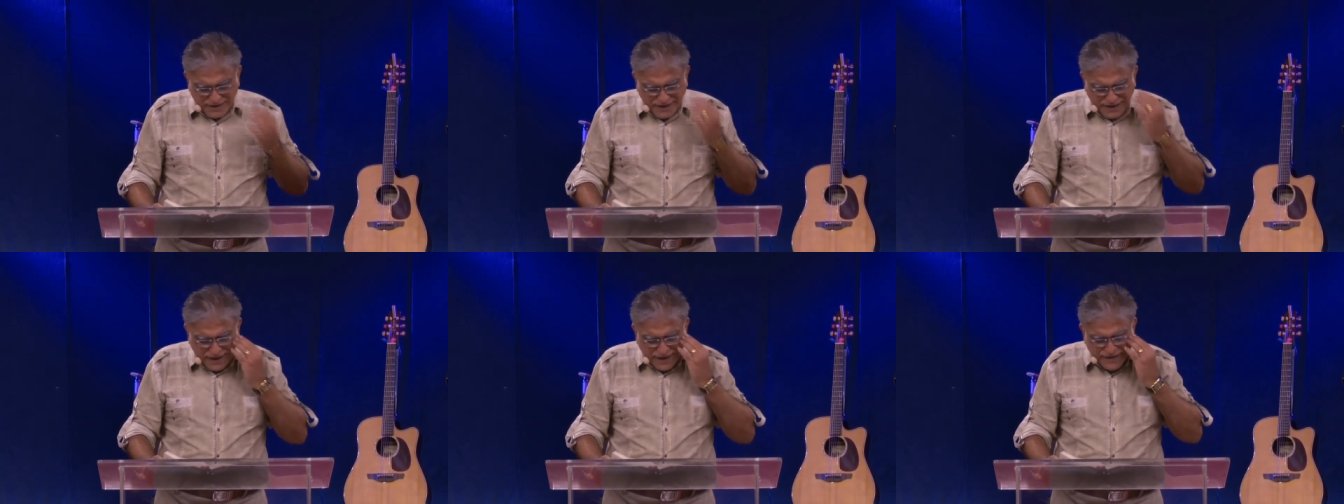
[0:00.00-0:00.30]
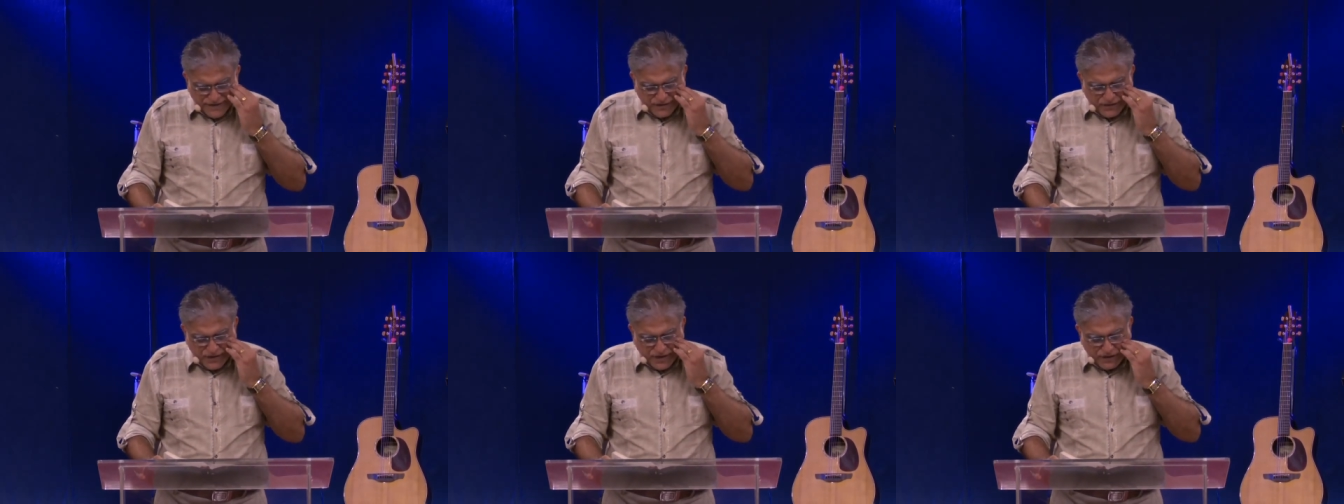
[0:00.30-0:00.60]

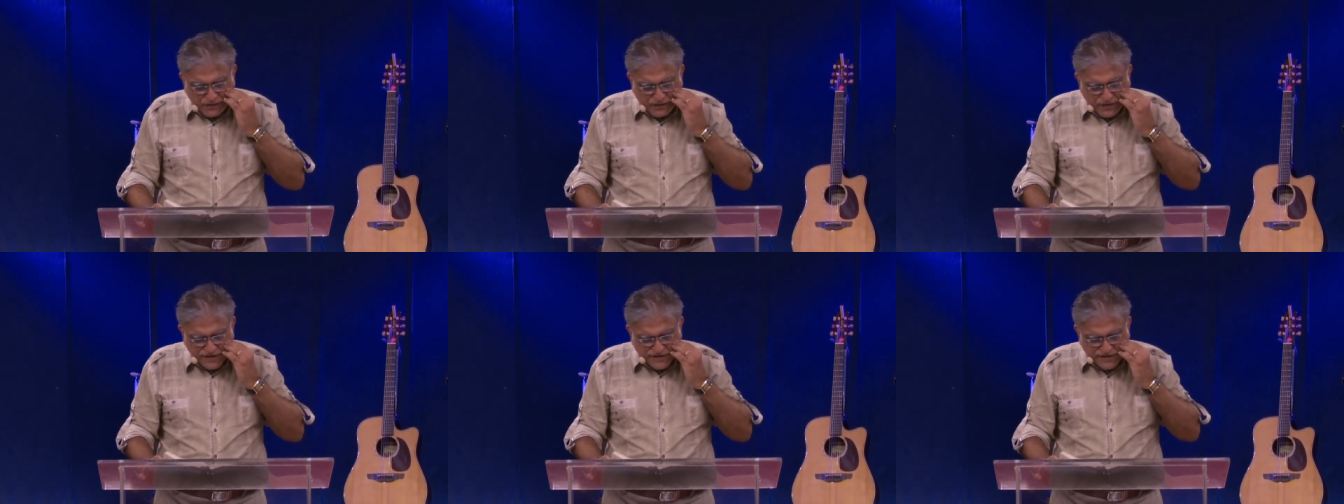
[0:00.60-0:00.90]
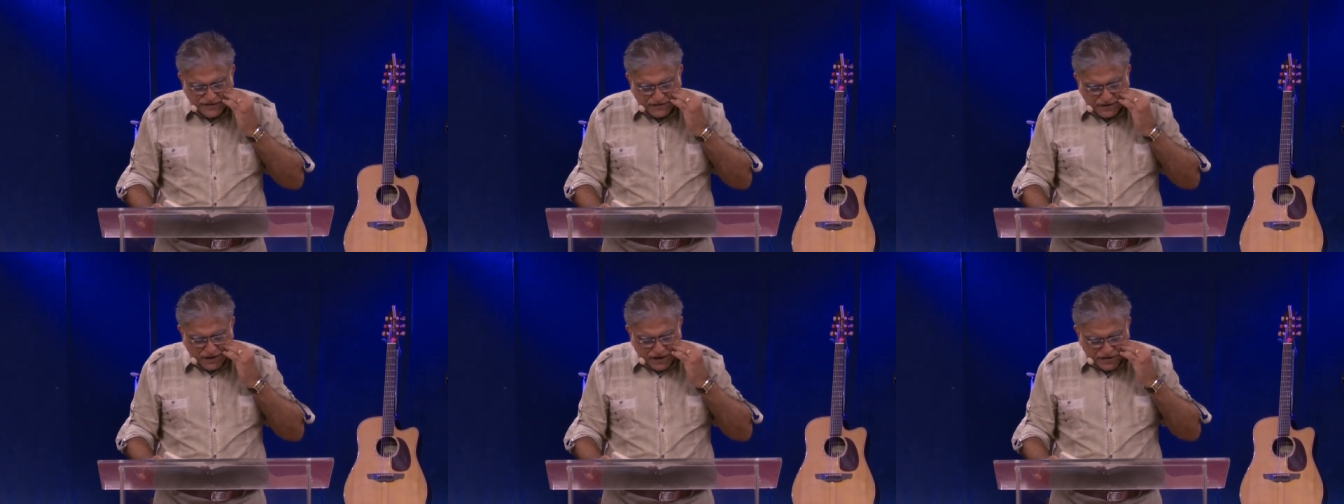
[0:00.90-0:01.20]
It's a way of
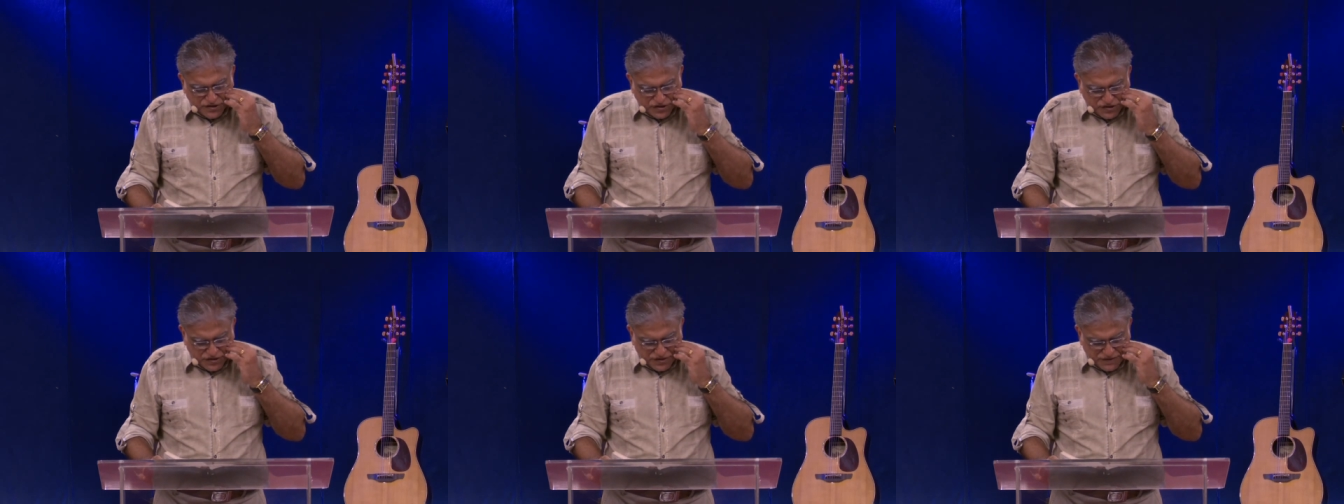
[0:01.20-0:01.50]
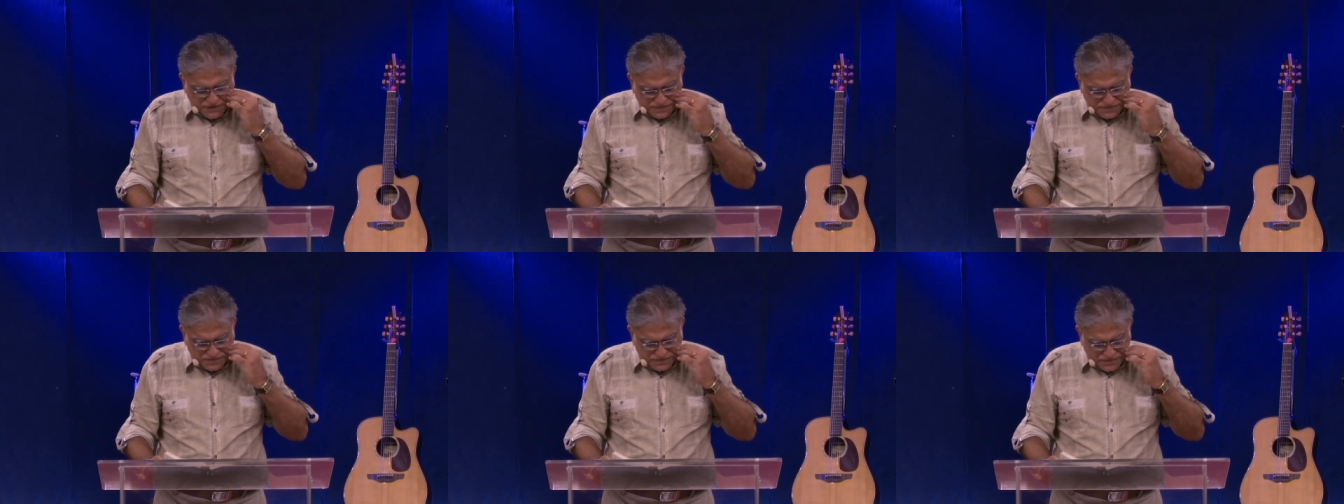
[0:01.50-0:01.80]

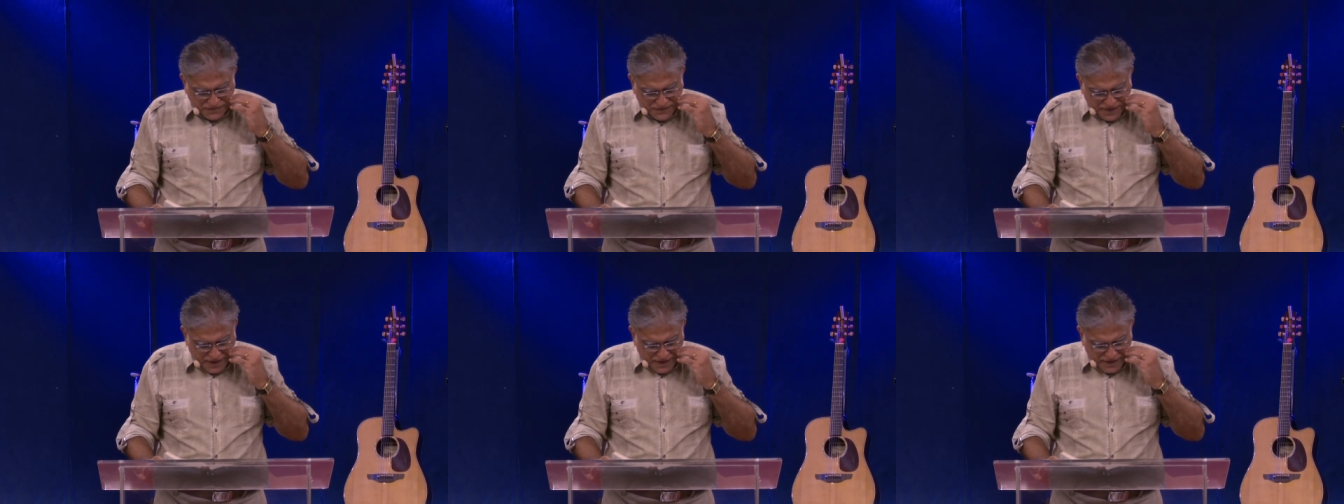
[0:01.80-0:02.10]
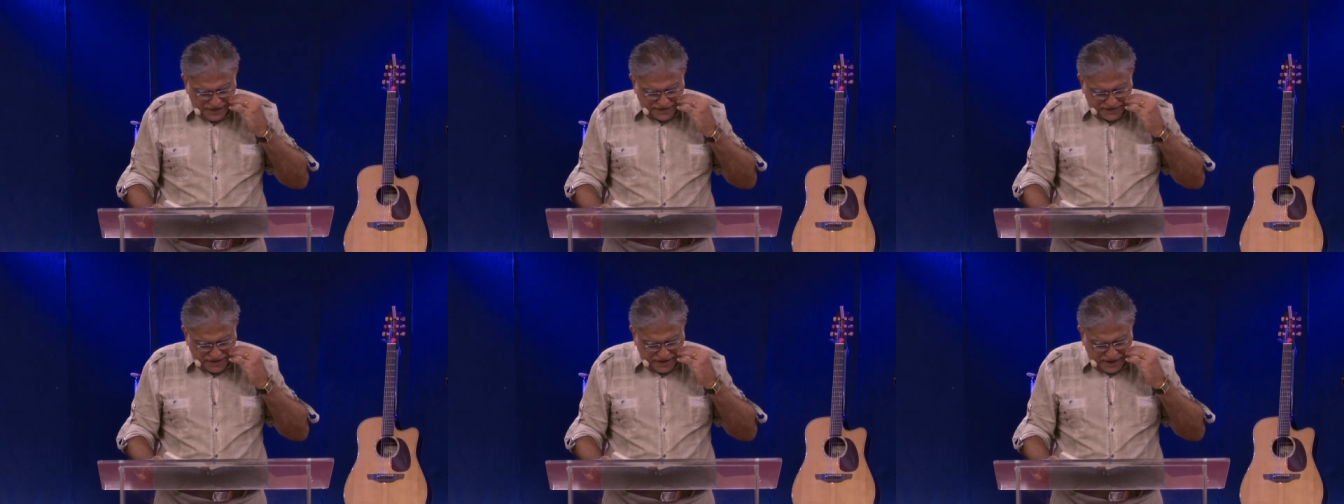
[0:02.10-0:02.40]
destruction. It
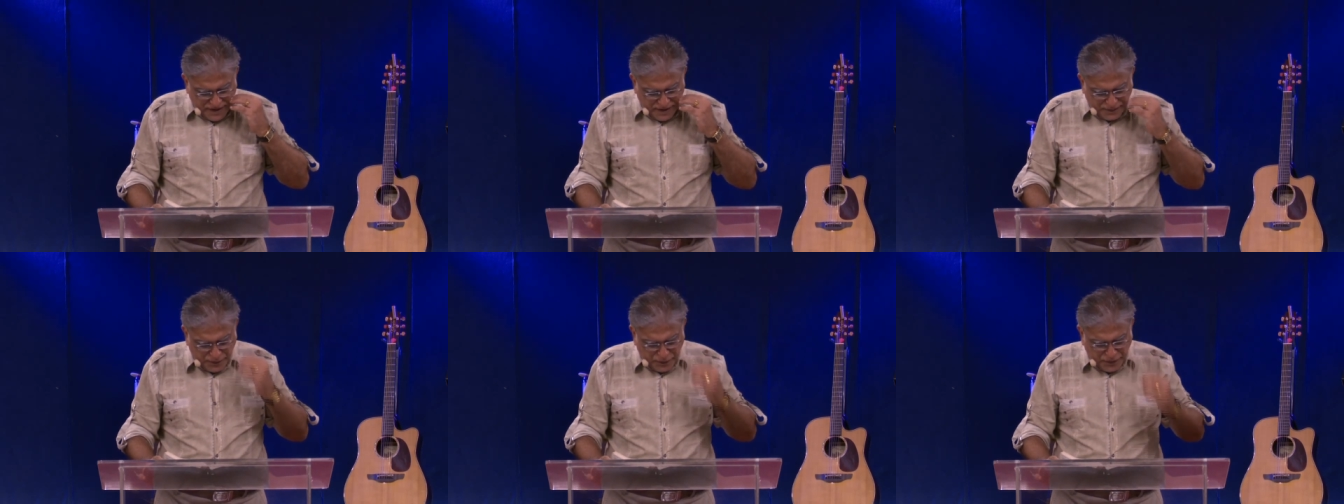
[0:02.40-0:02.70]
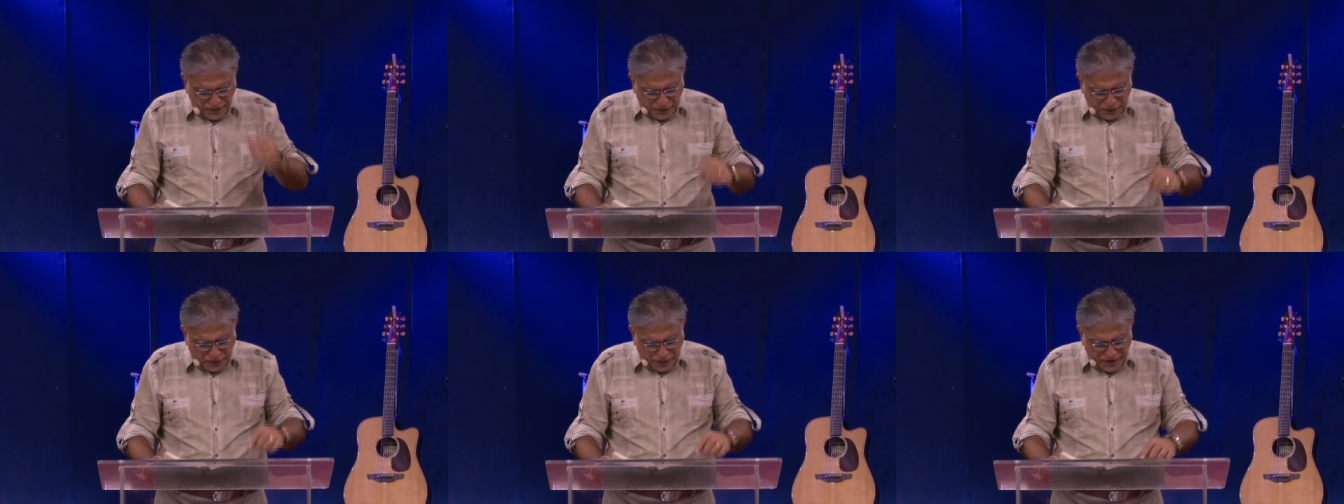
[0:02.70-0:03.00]
doesn't help you
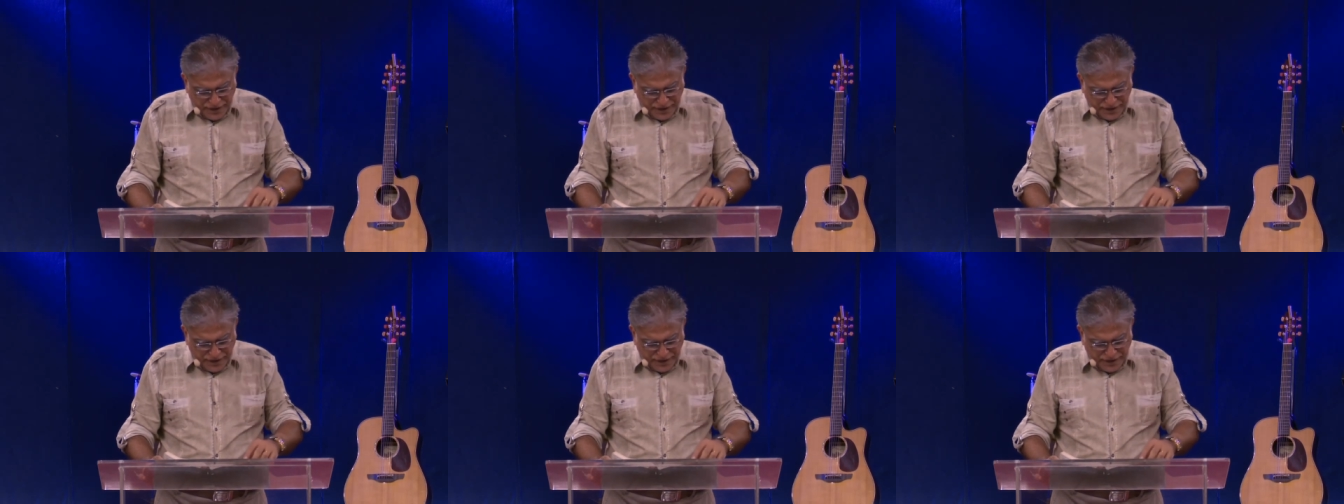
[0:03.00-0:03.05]
at all.